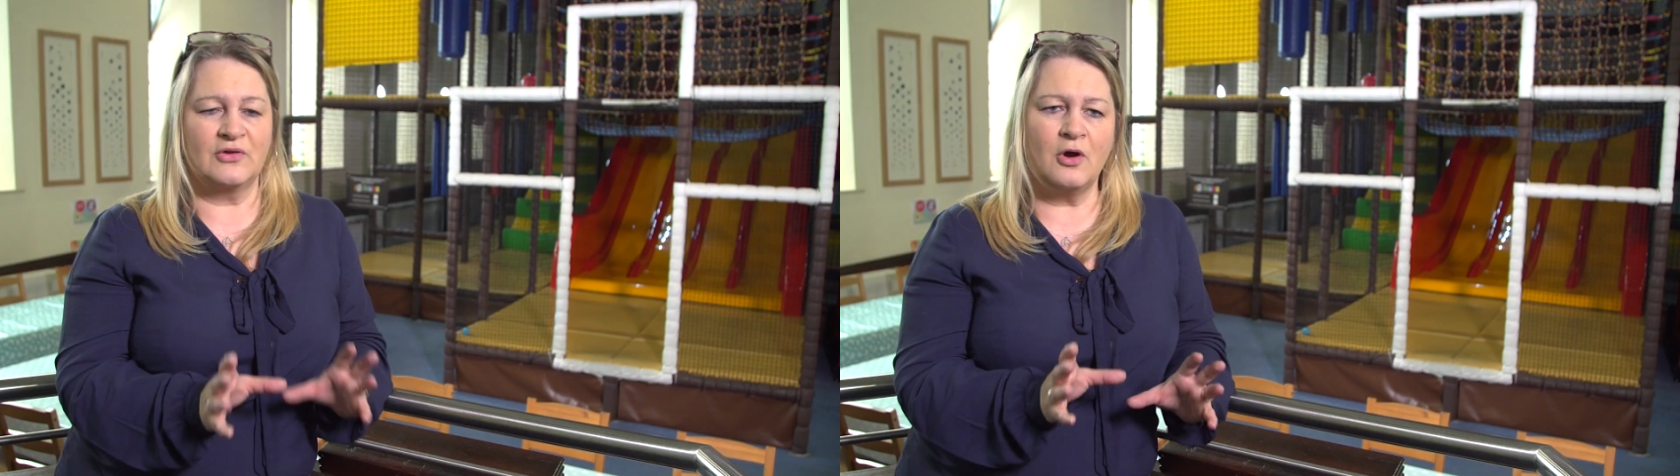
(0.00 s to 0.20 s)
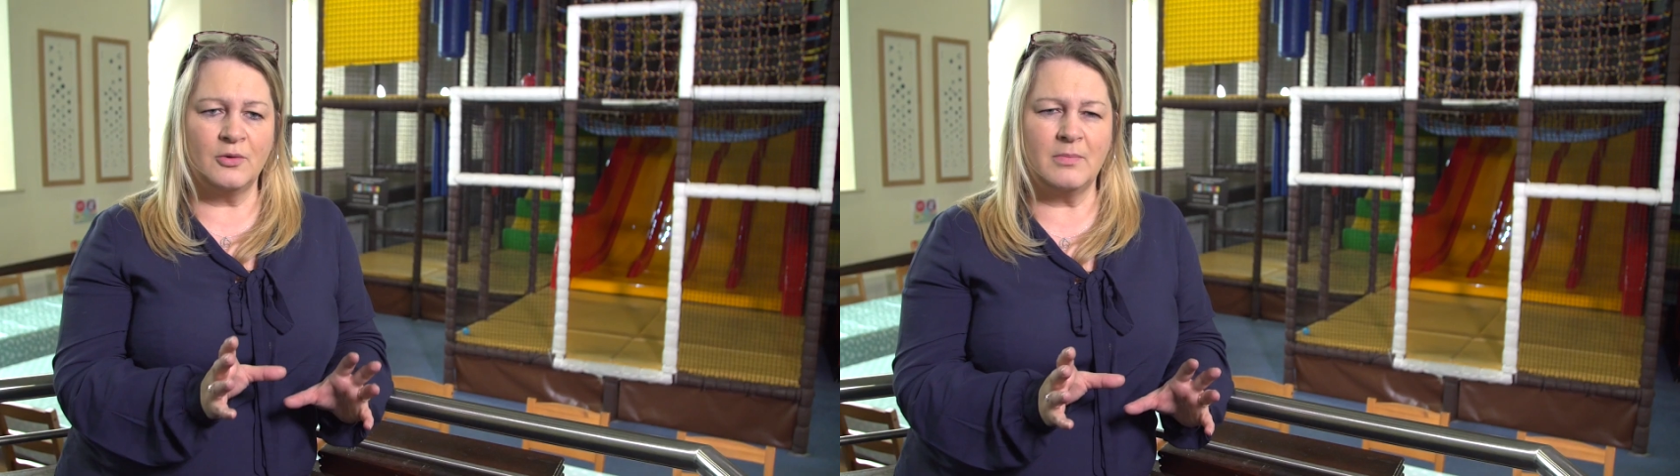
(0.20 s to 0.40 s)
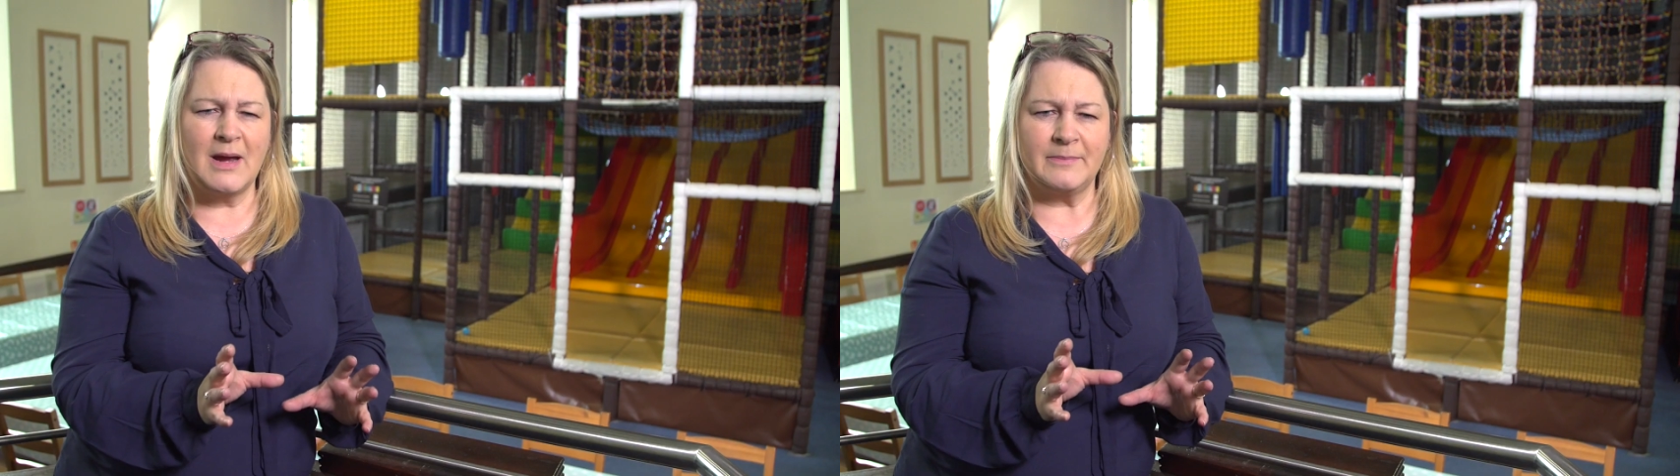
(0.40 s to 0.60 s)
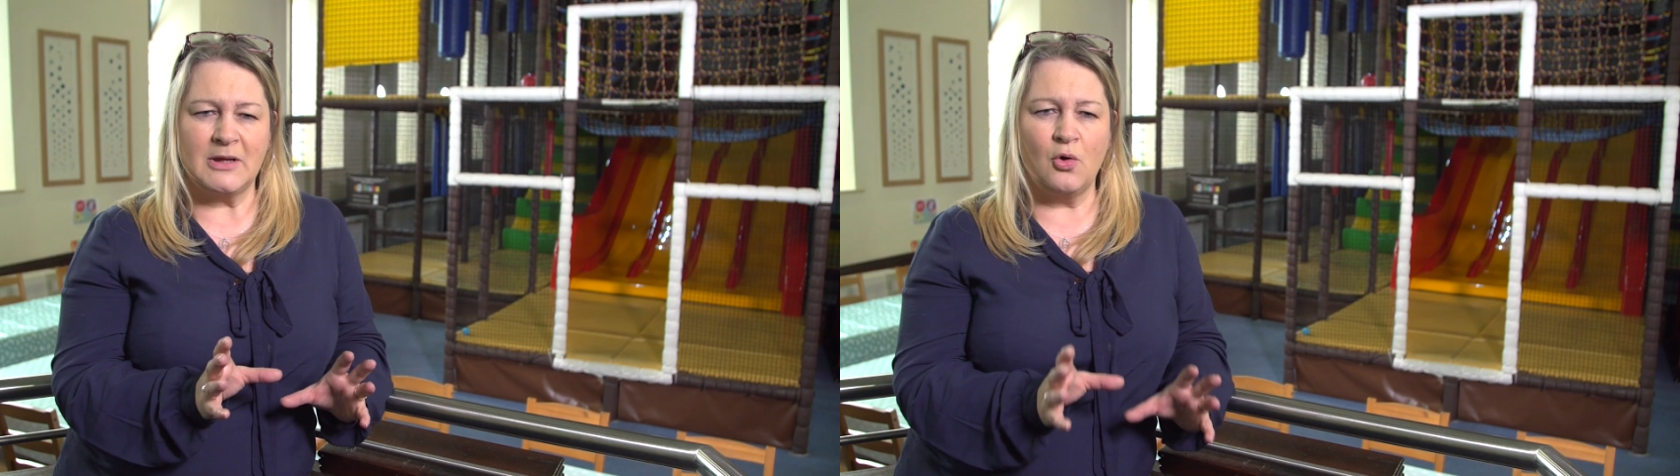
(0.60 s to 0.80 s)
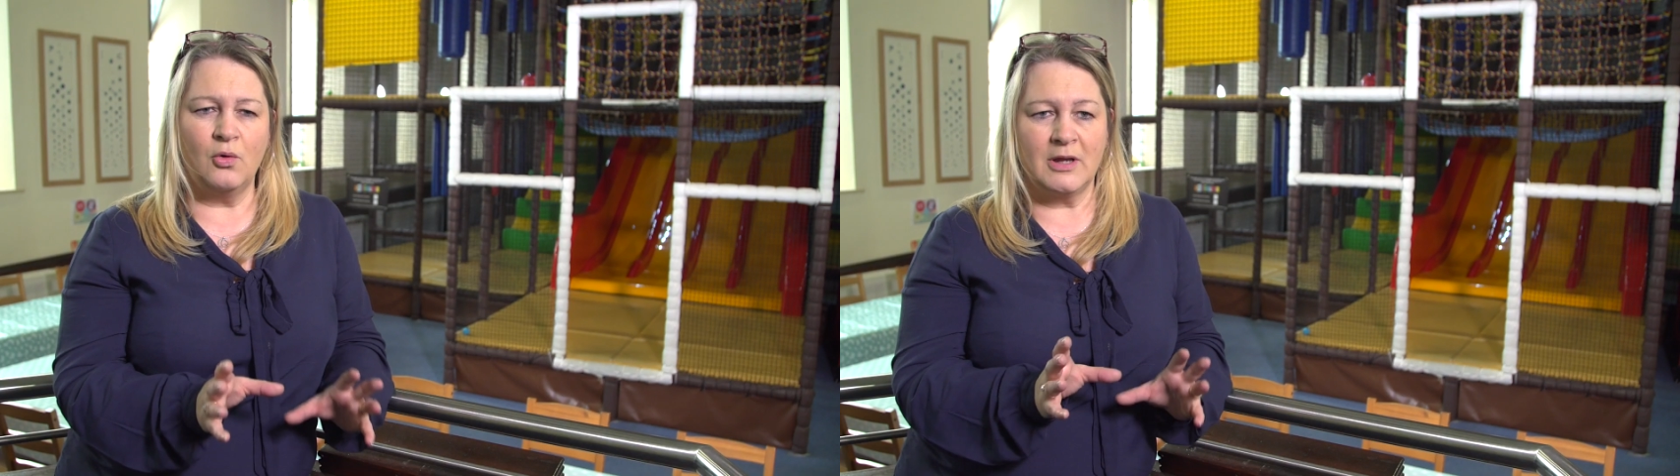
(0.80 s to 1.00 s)
God might be
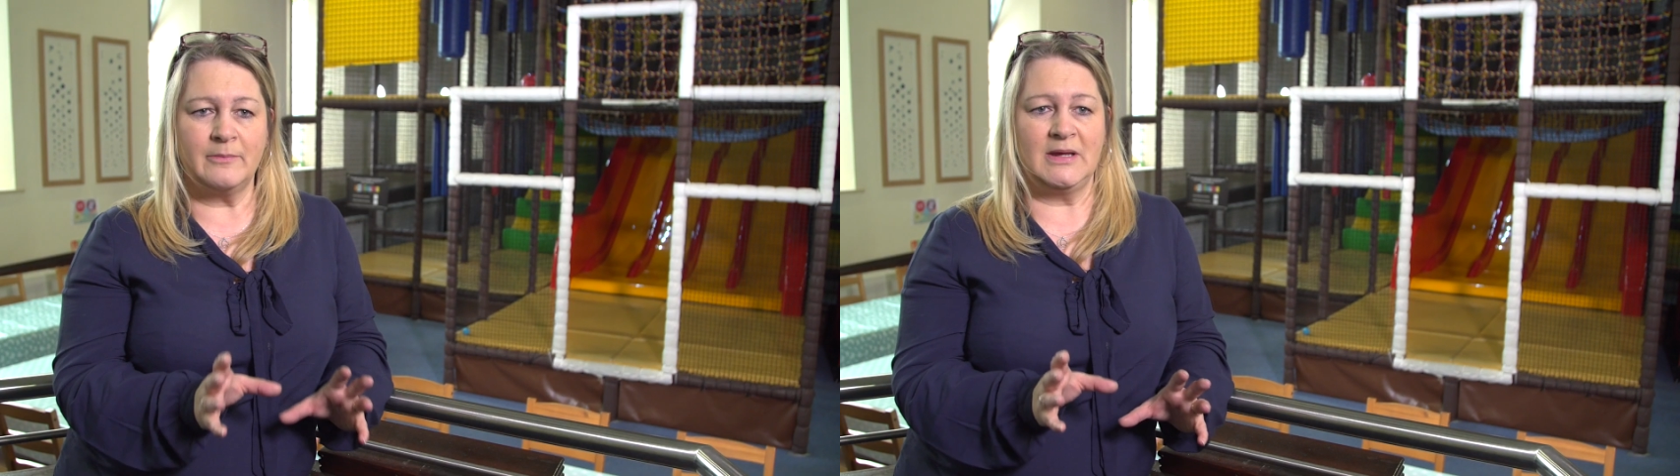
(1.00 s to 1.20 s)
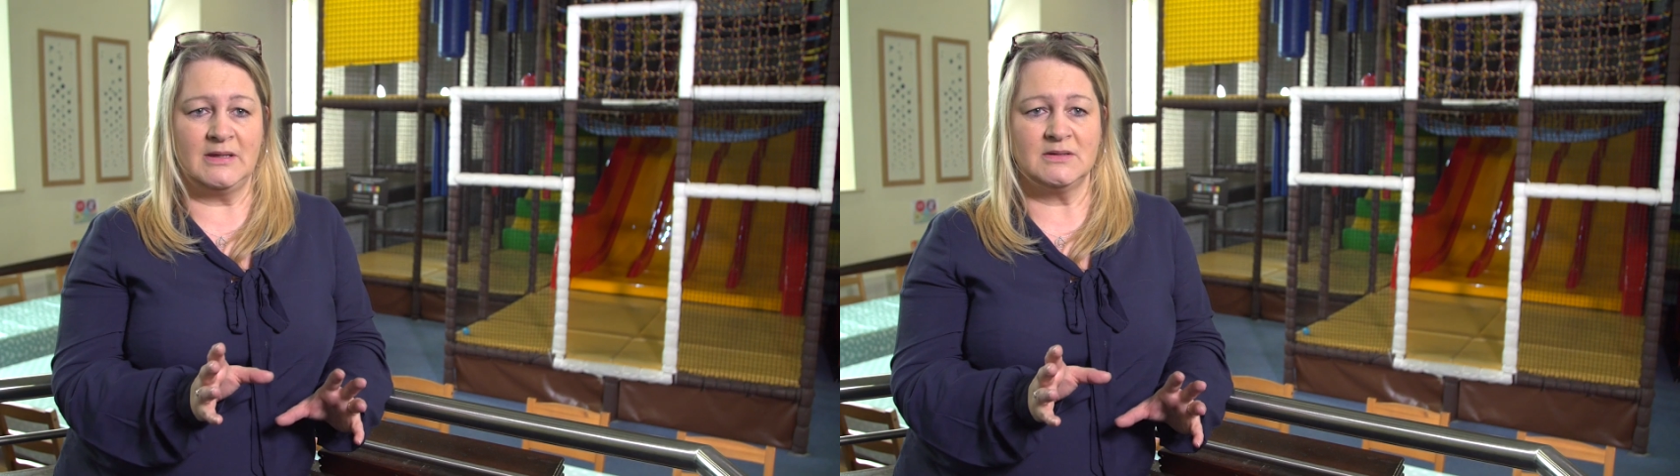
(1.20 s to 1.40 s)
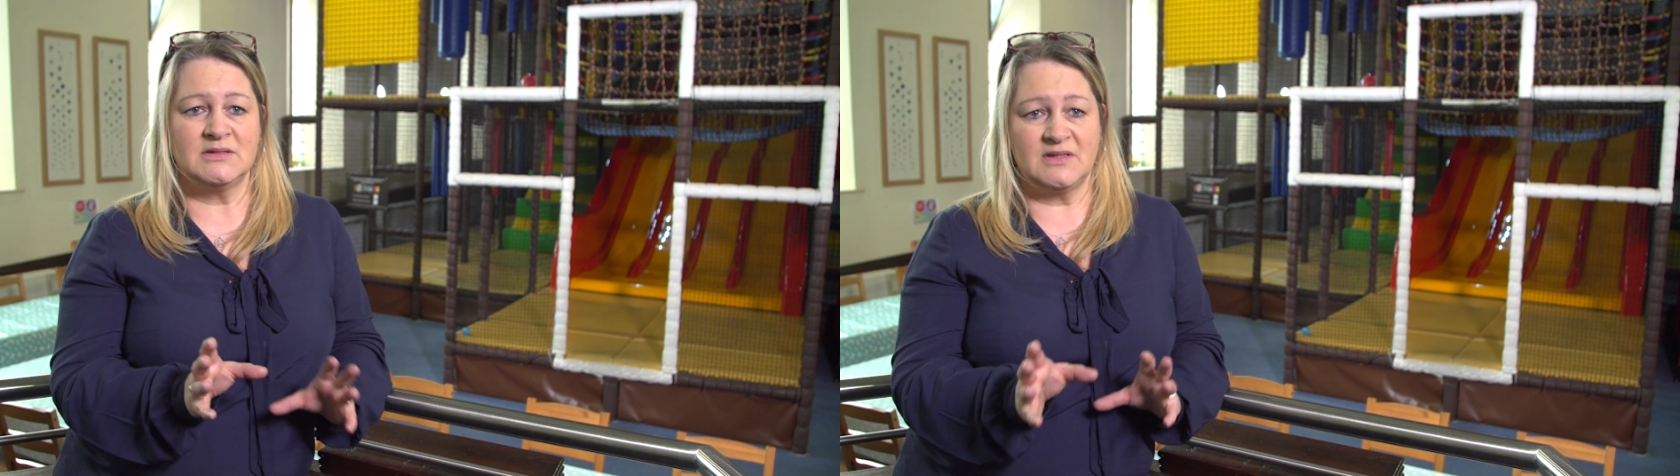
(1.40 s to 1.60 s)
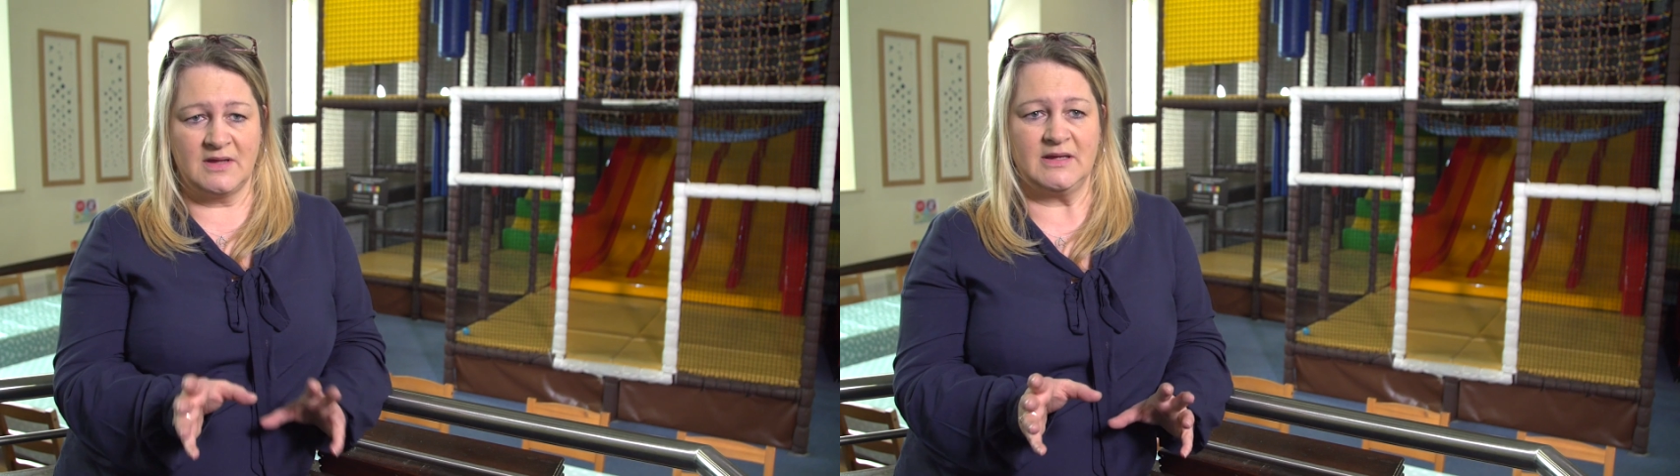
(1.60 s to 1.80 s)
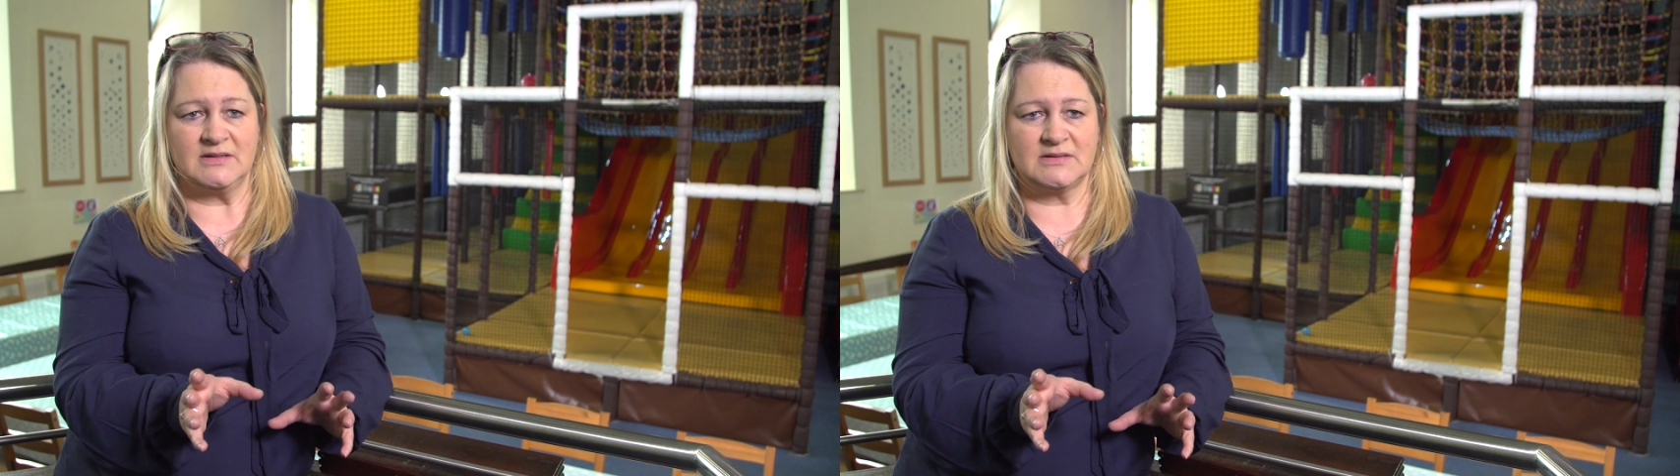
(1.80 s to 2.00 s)
calling me to
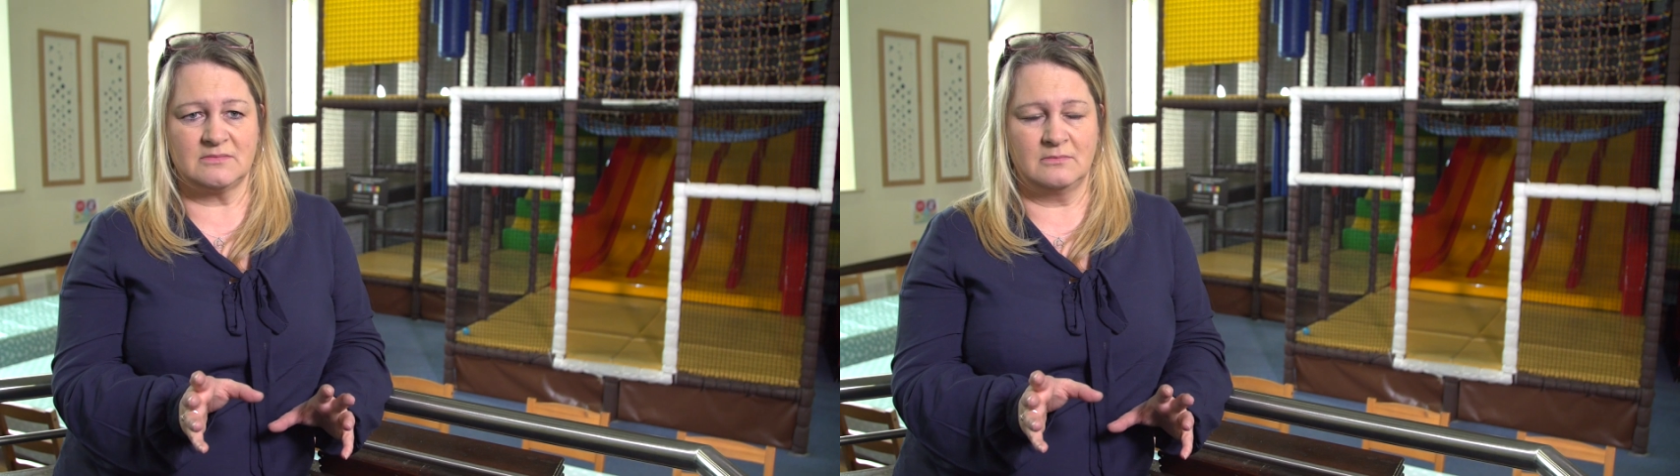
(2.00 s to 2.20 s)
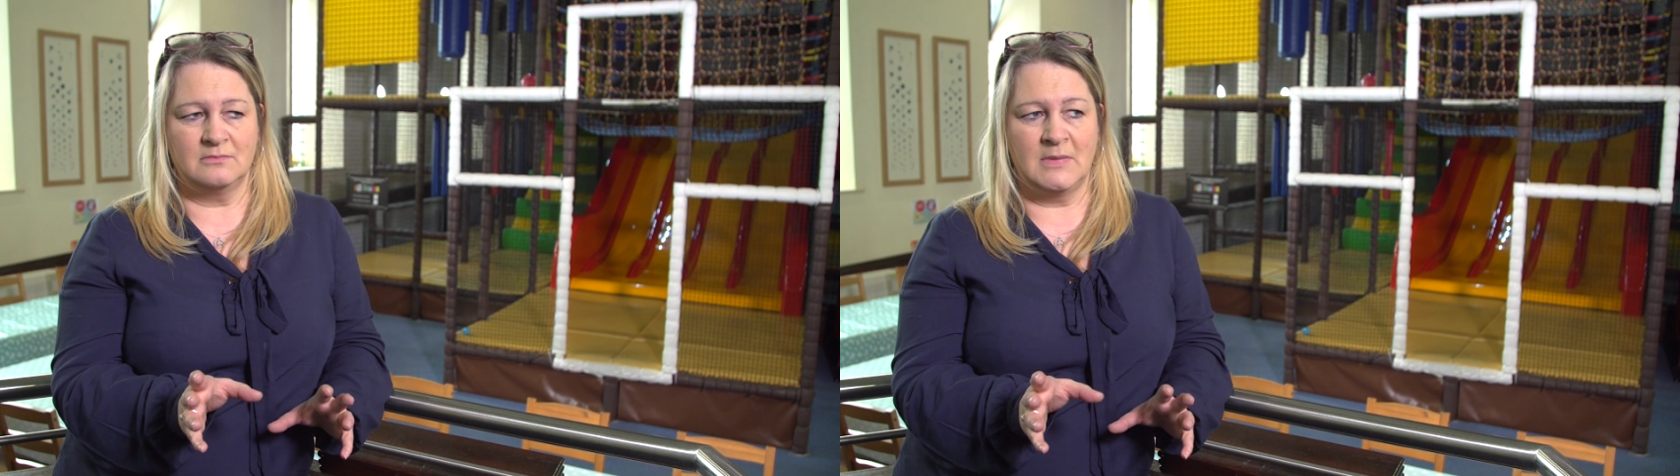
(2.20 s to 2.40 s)
this.